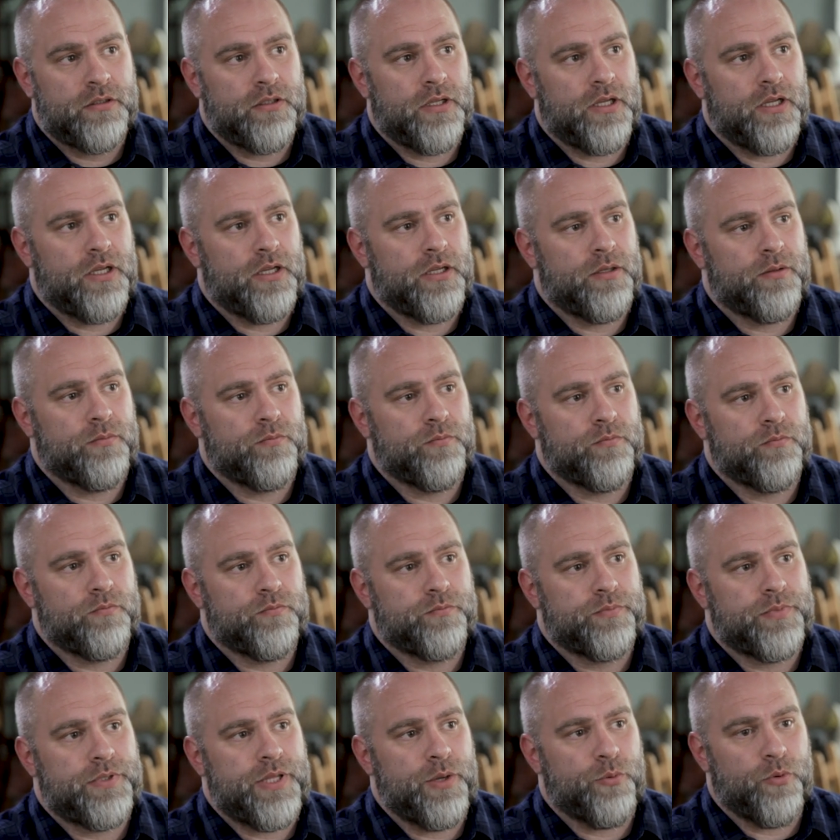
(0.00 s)
um,
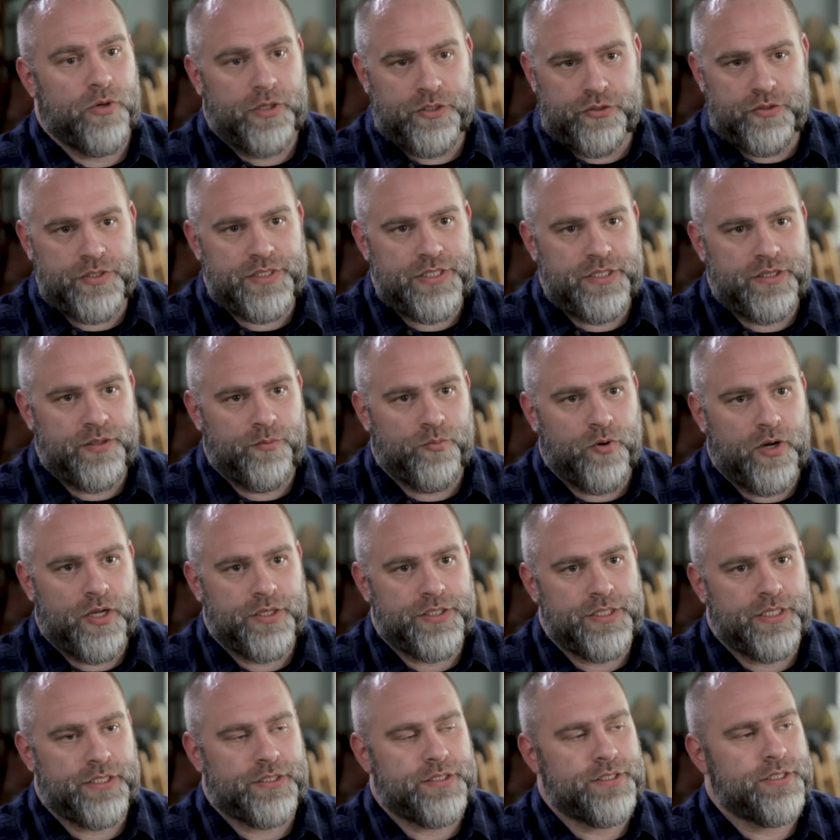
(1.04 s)
that were interested in the
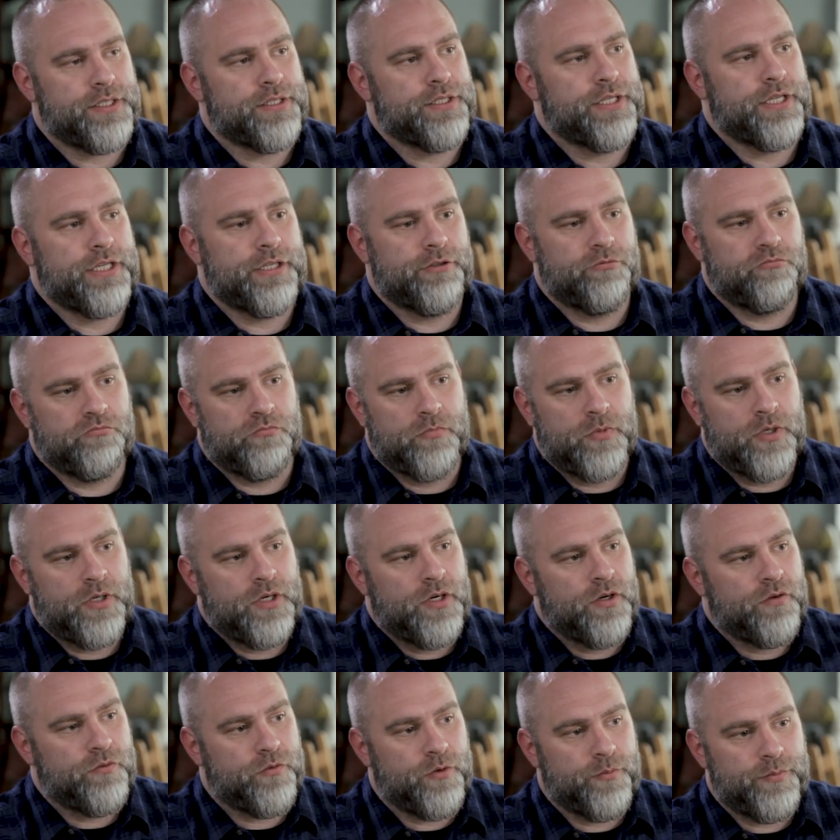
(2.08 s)
project, and then
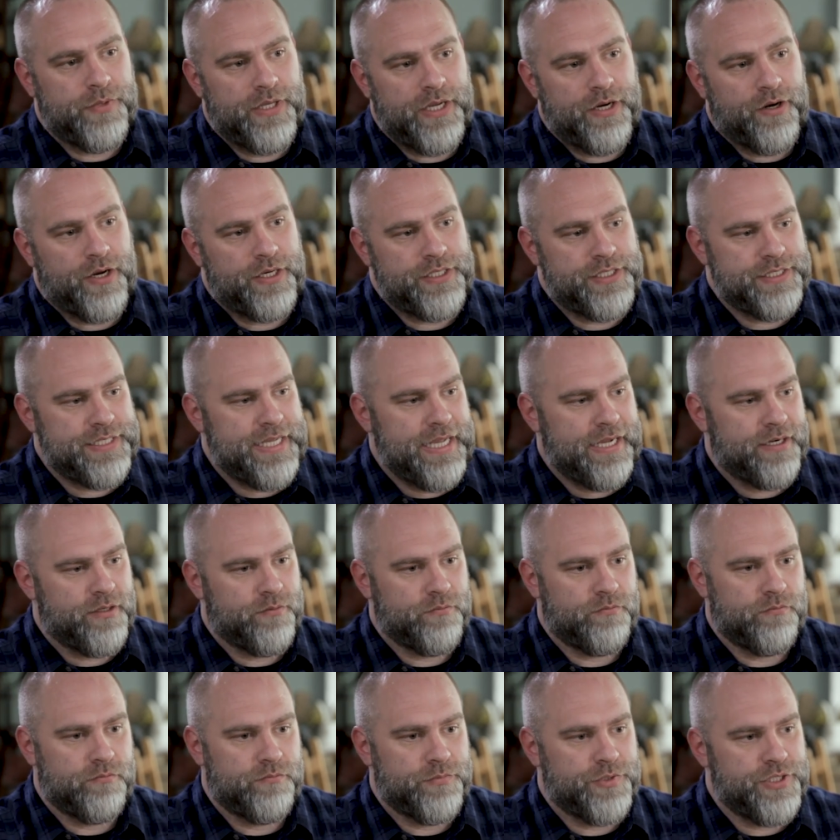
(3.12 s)
from there I just had
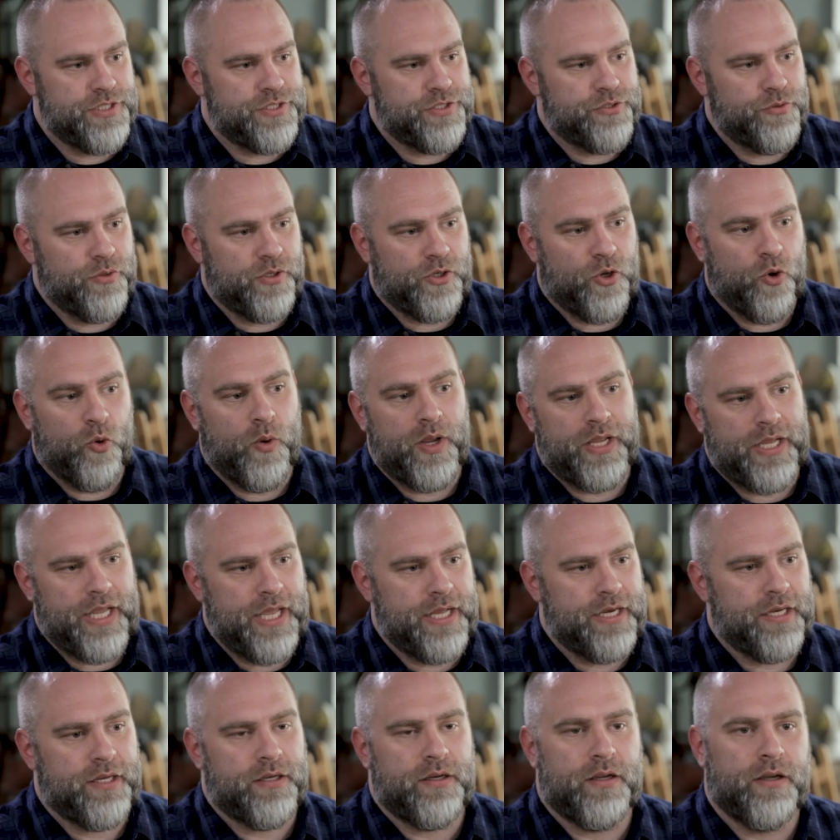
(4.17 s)
them just do a quick
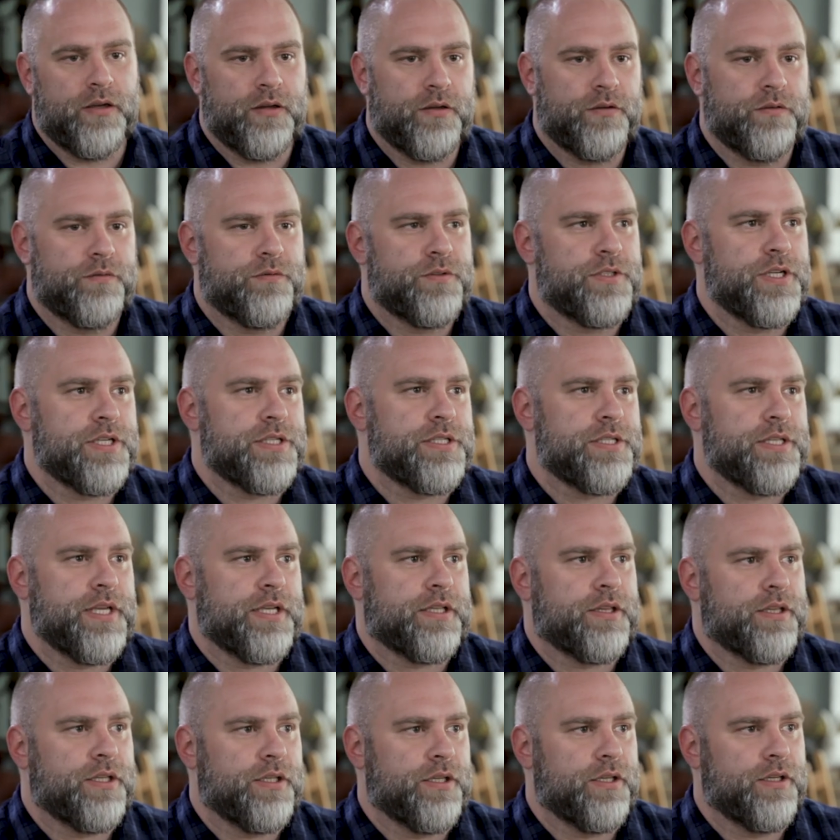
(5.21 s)
edit of just
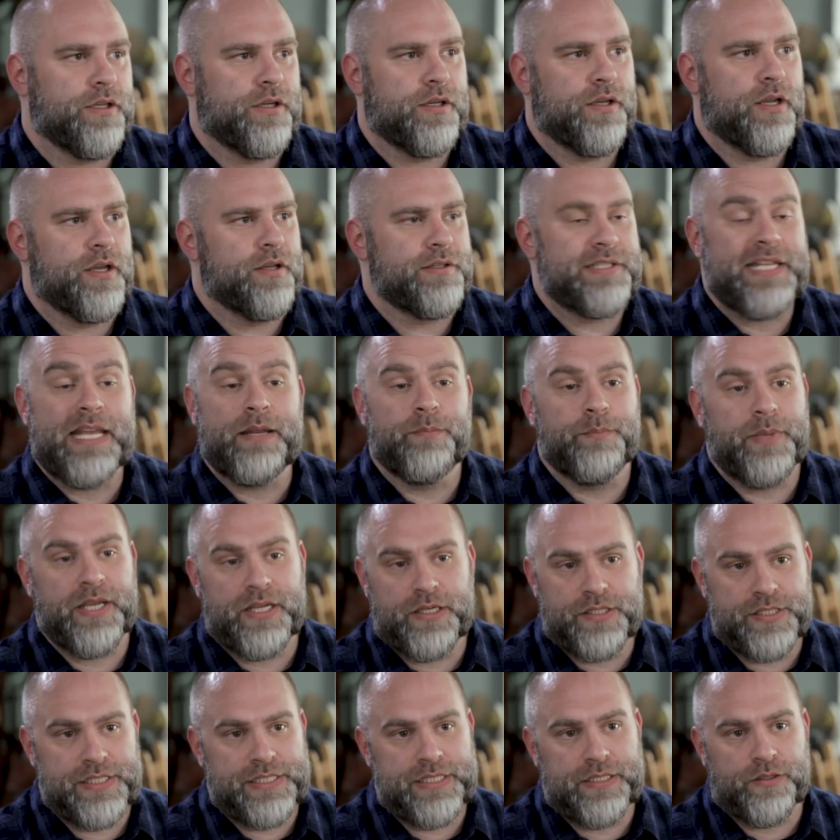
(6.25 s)
like the a ten
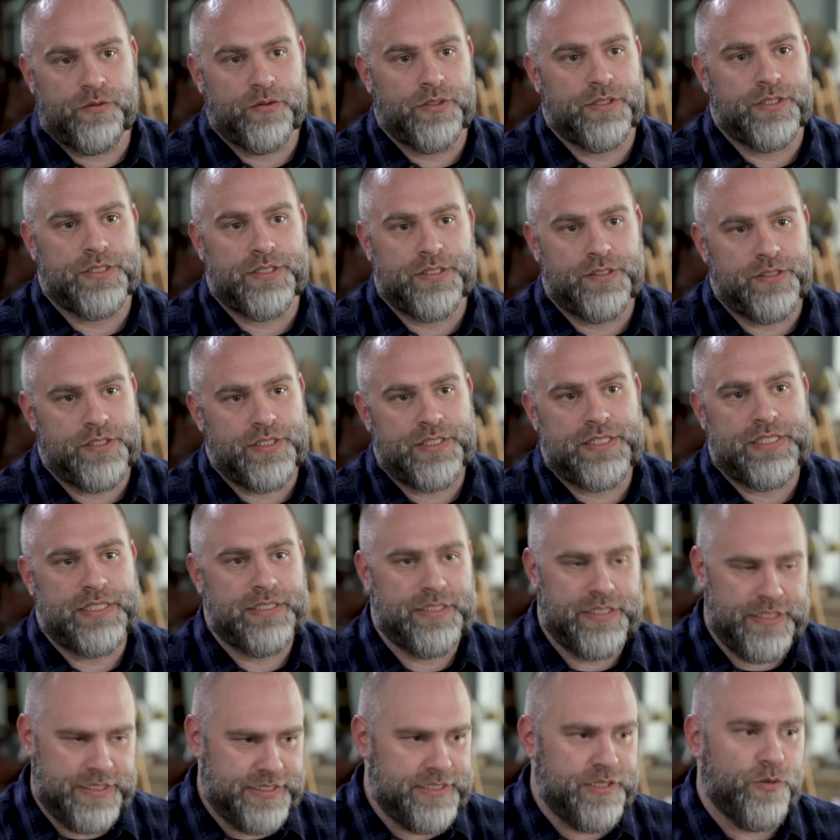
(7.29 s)
page sequence, and
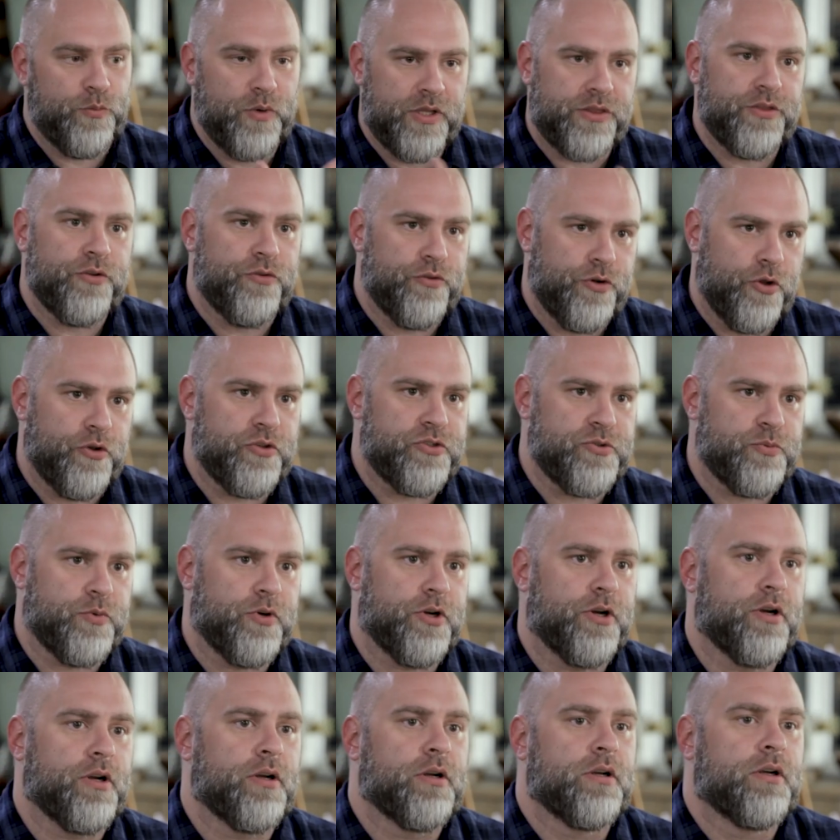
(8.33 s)
just to see what their notes
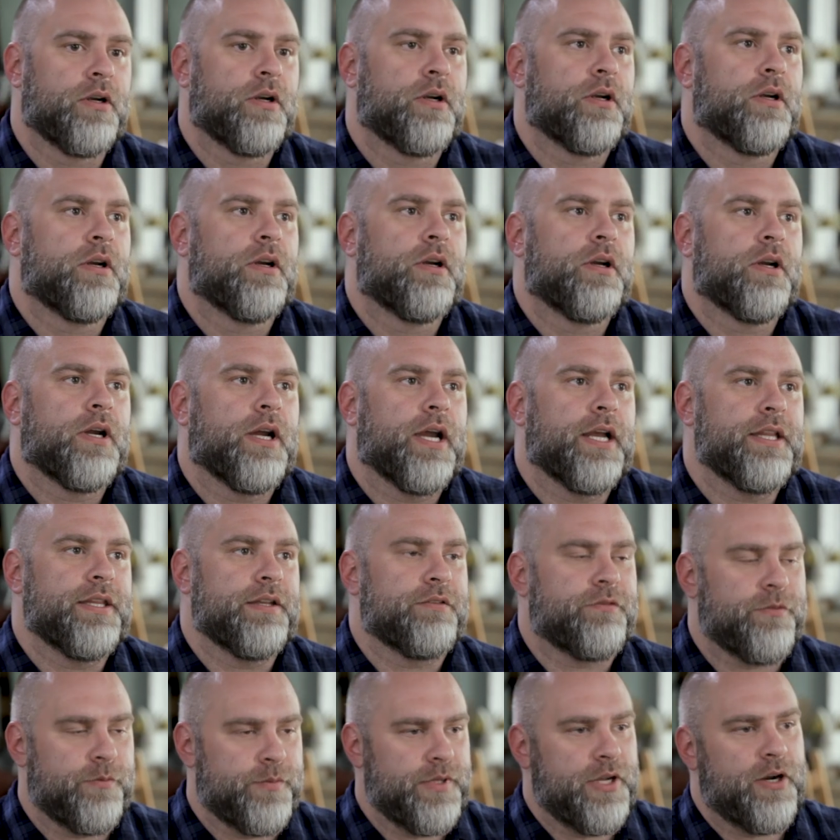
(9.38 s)
were, and
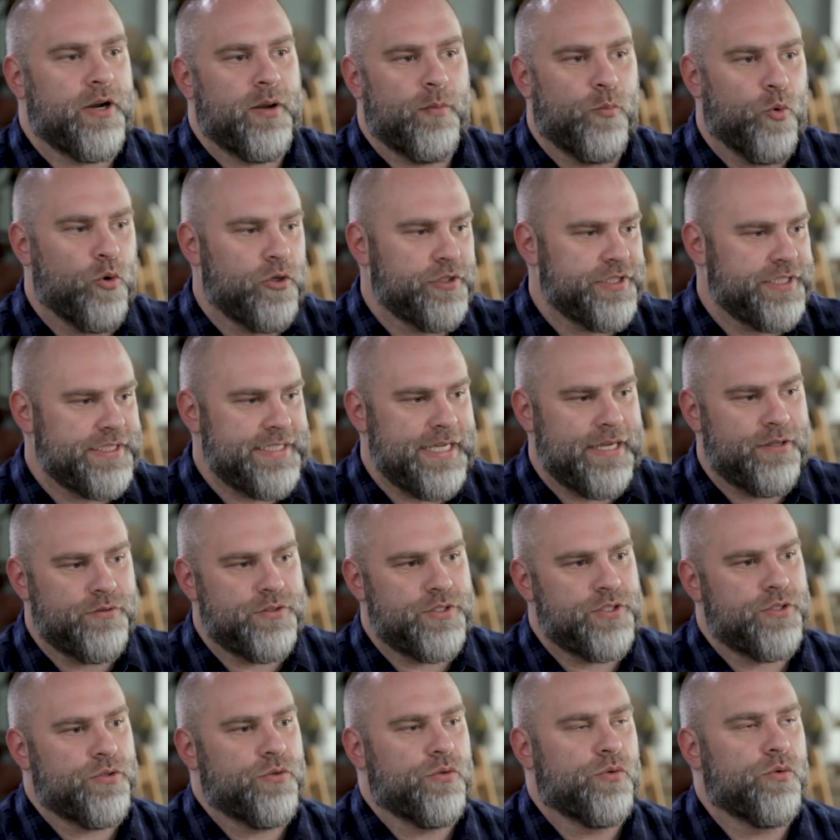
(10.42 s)
then from there I boiled it down
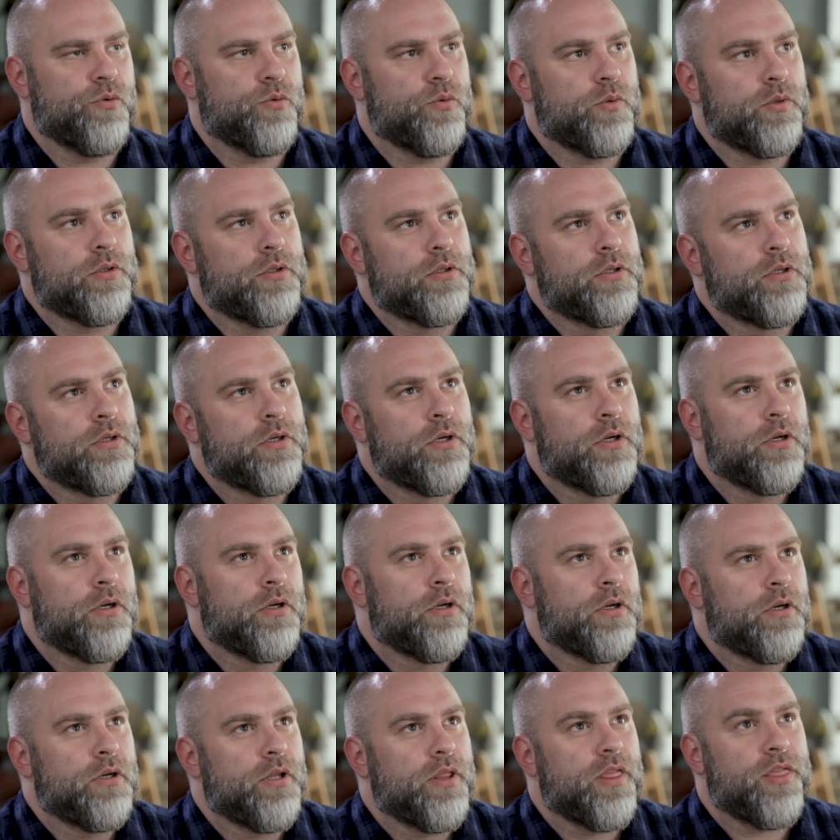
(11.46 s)
to
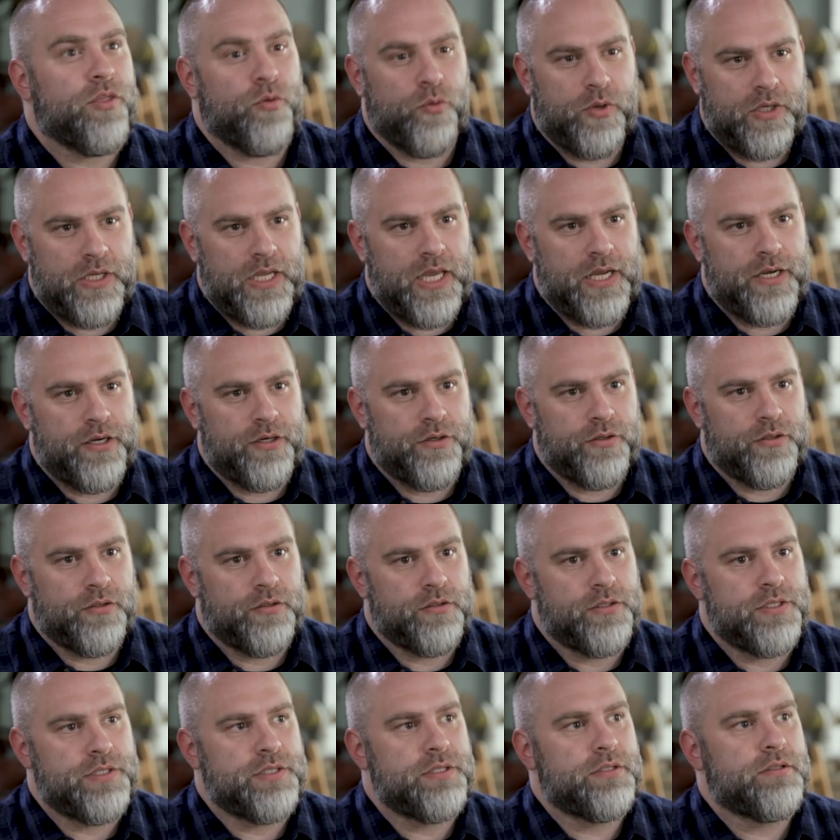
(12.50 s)
three
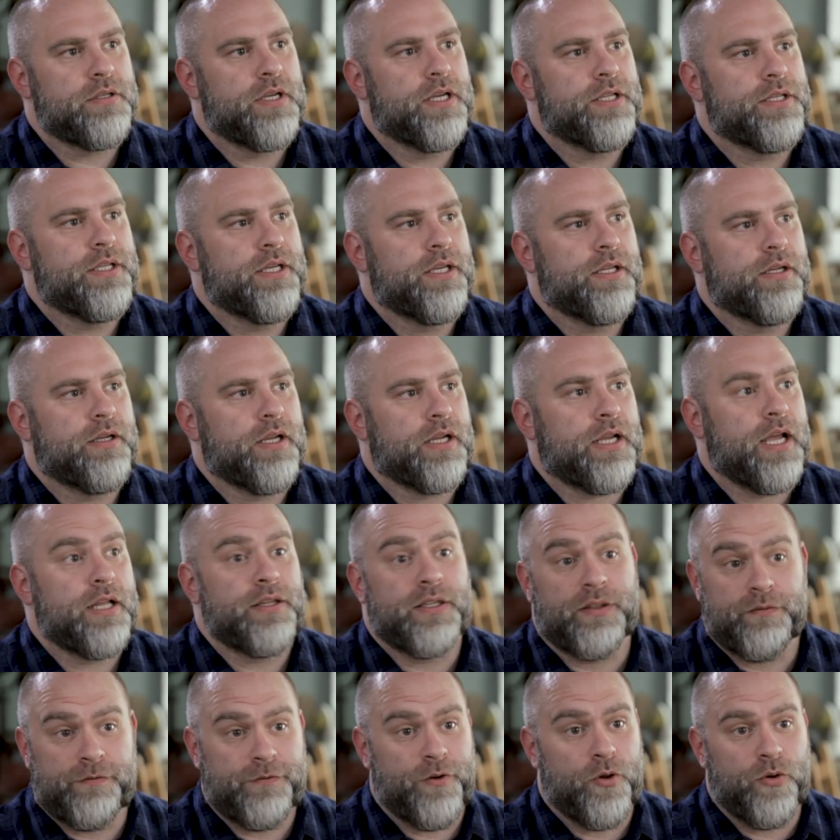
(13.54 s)
editors, and then I got on
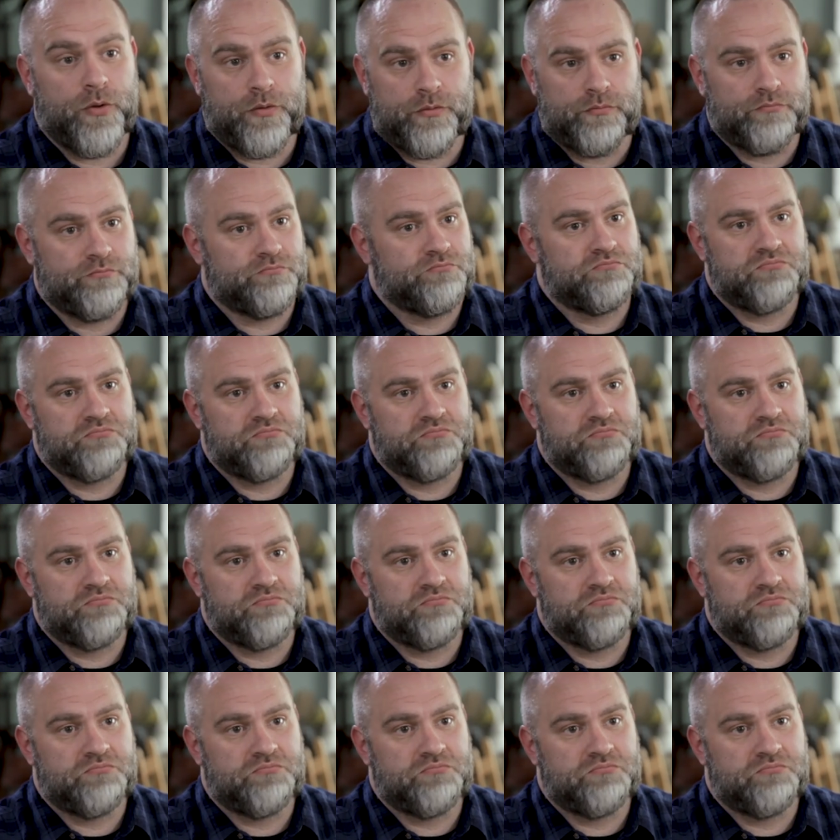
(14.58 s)
the phone,